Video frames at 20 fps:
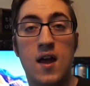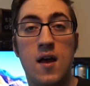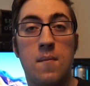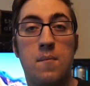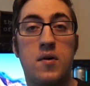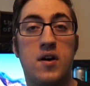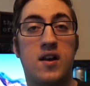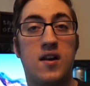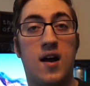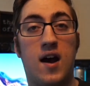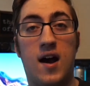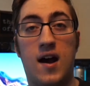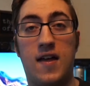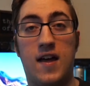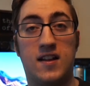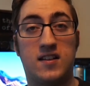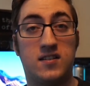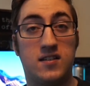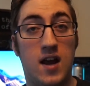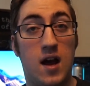but
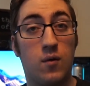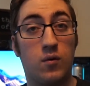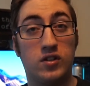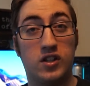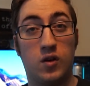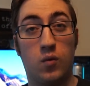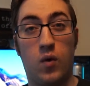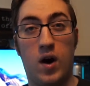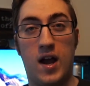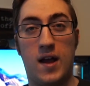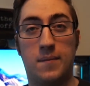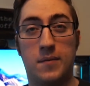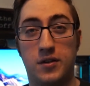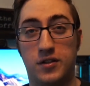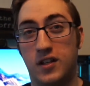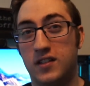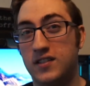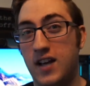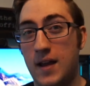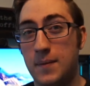that's not really why I'm
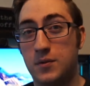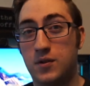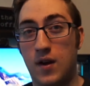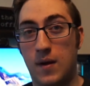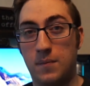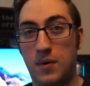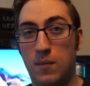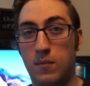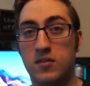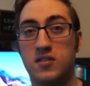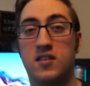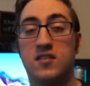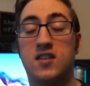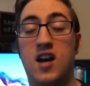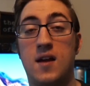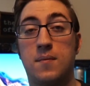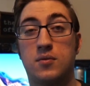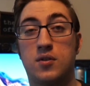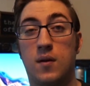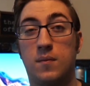using TypeScript. I'm using
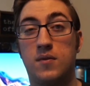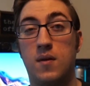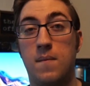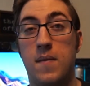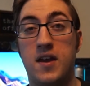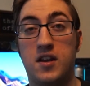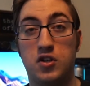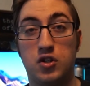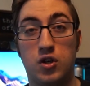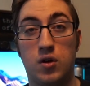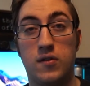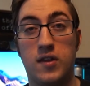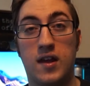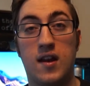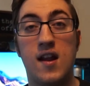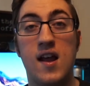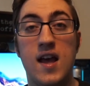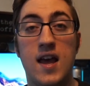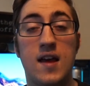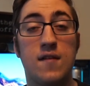TypeScript to make sure that
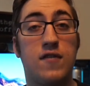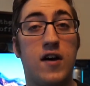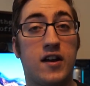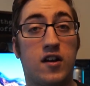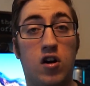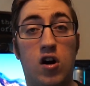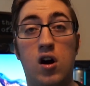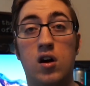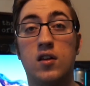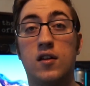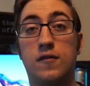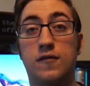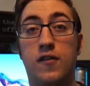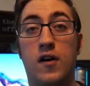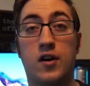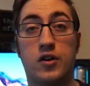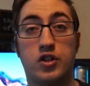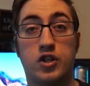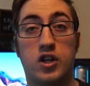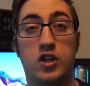if I call a
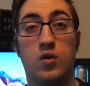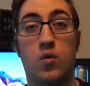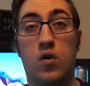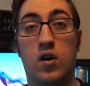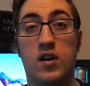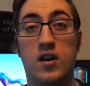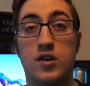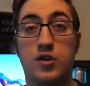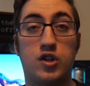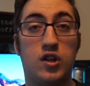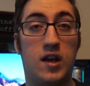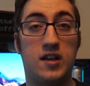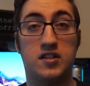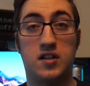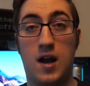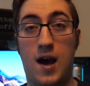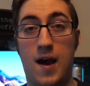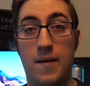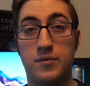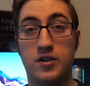function or initialize an
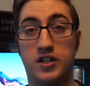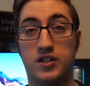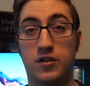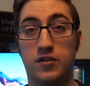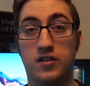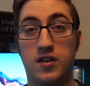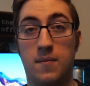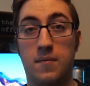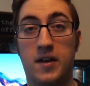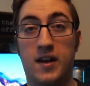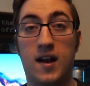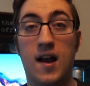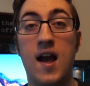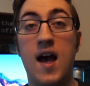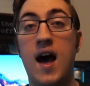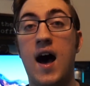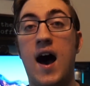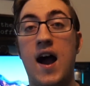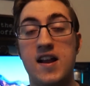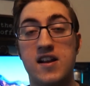object or something,
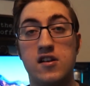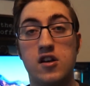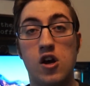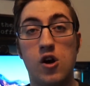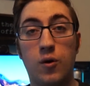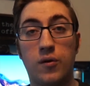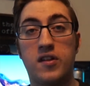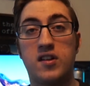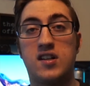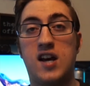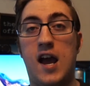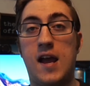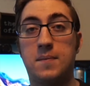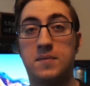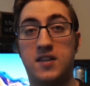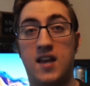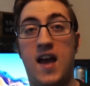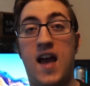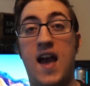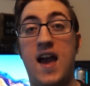I know the
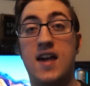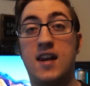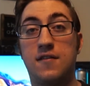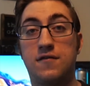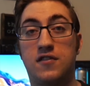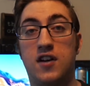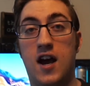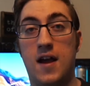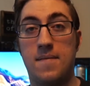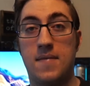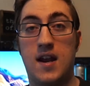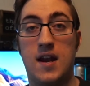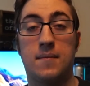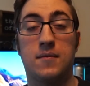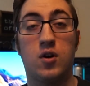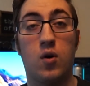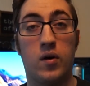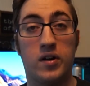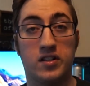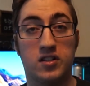types ahead of time that I'm
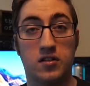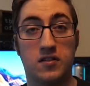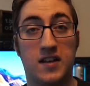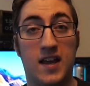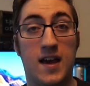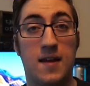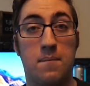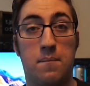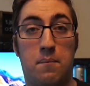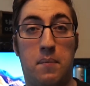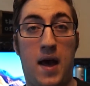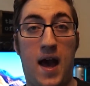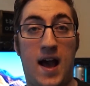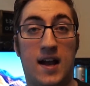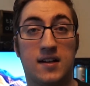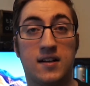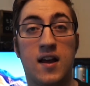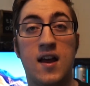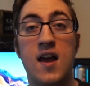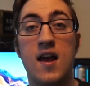going to get
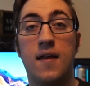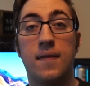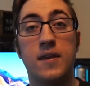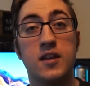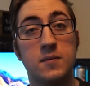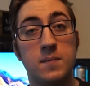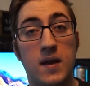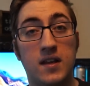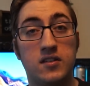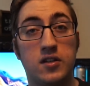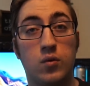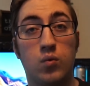back. This makes it